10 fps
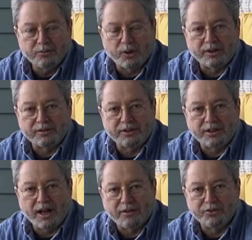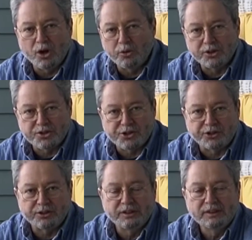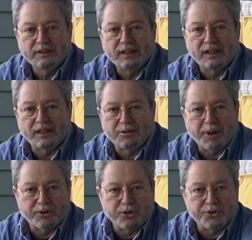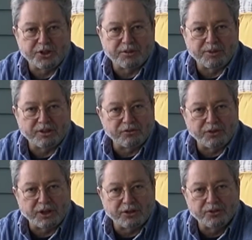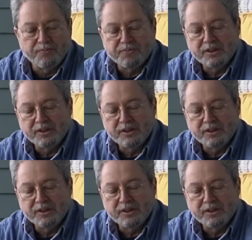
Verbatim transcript: One need have no concern about using them in the field.